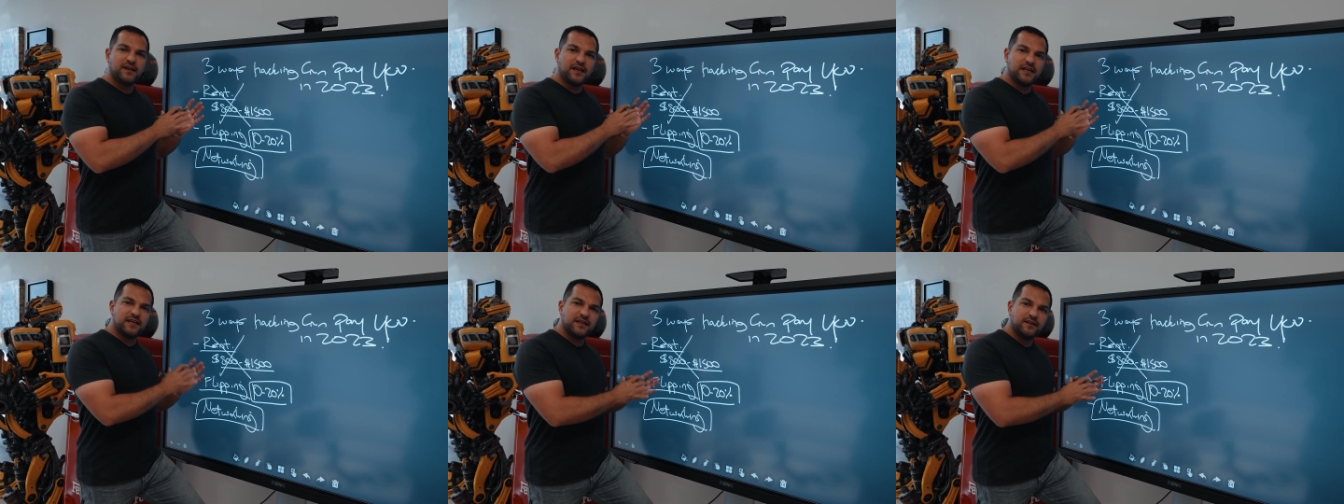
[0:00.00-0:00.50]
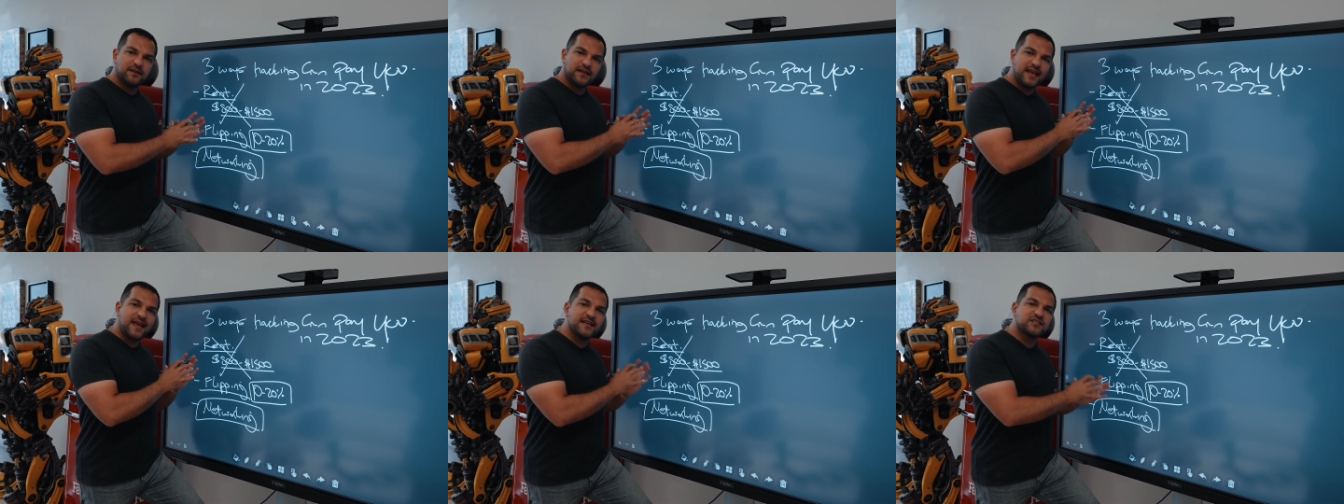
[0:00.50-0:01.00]
in
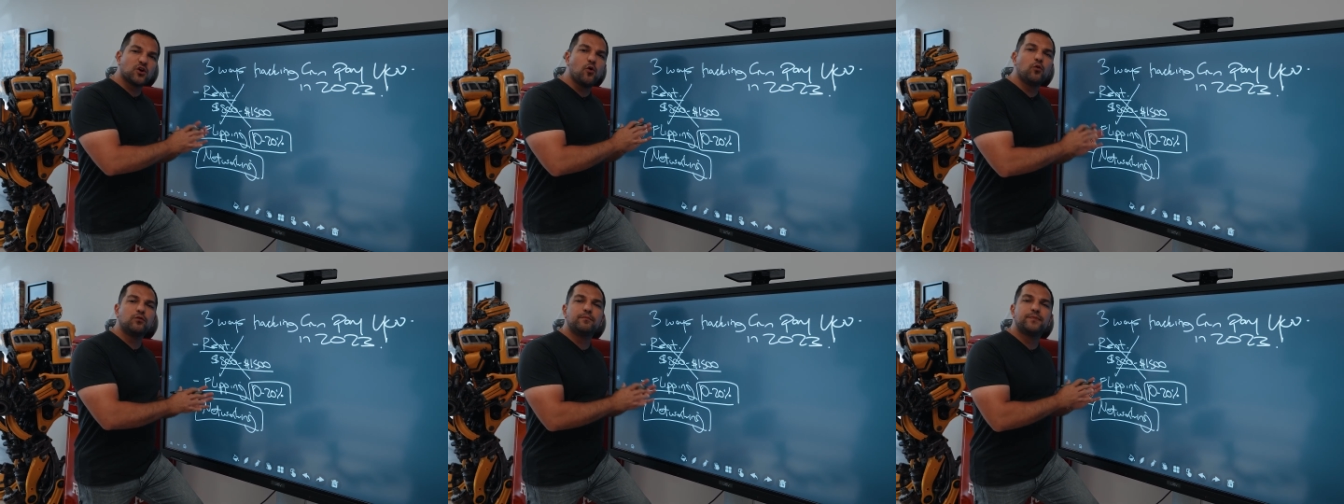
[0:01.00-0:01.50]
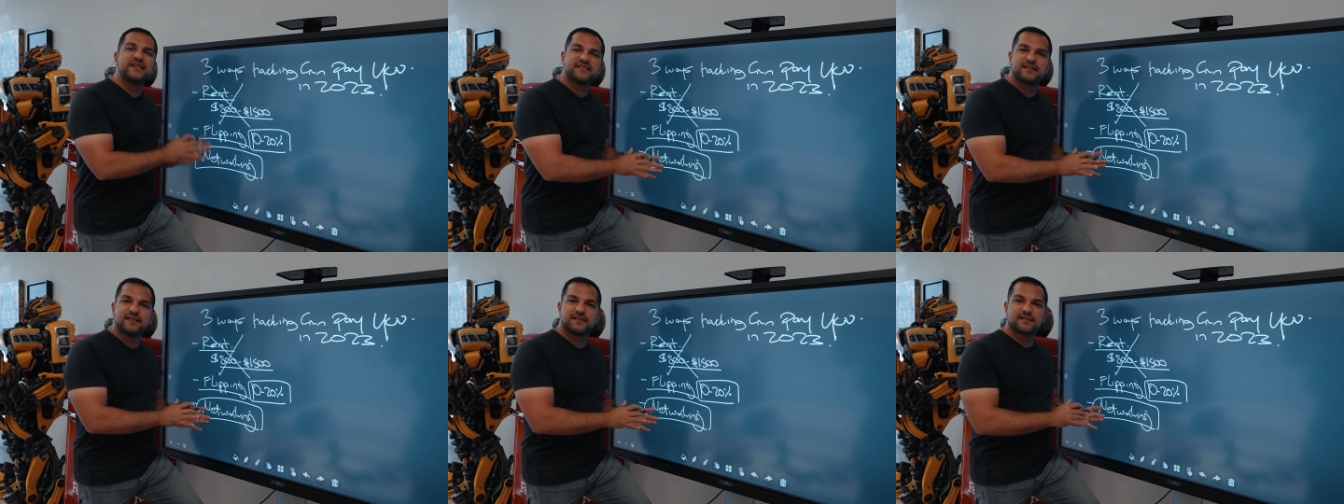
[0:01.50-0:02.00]
his own
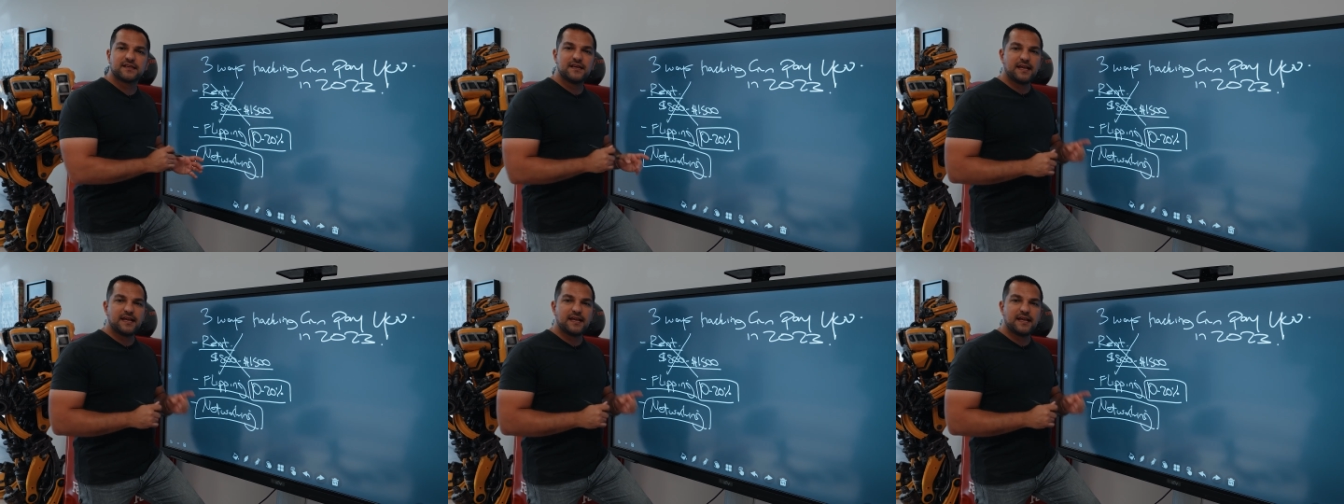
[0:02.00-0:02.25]
business.